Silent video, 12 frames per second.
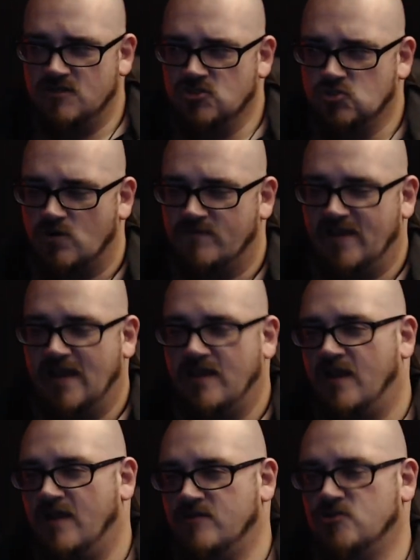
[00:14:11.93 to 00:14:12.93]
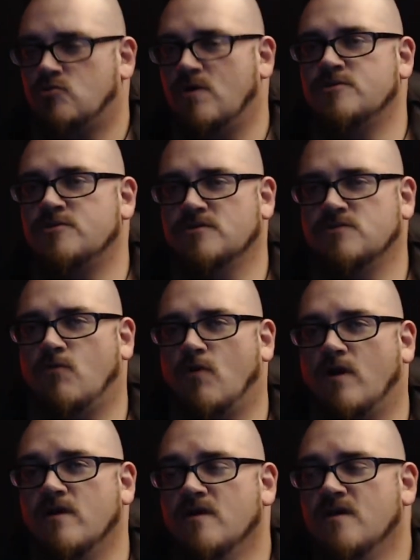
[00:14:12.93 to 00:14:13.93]
sort of descriptions
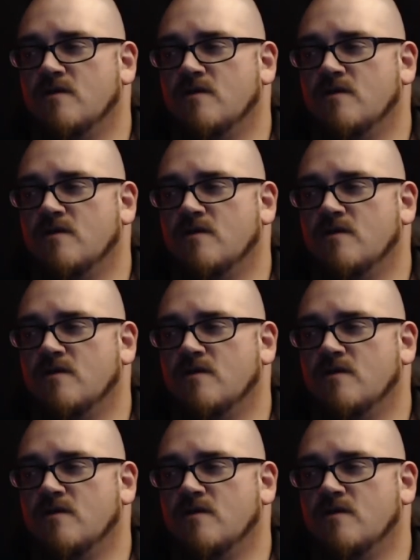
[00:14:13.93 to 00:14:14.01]
for,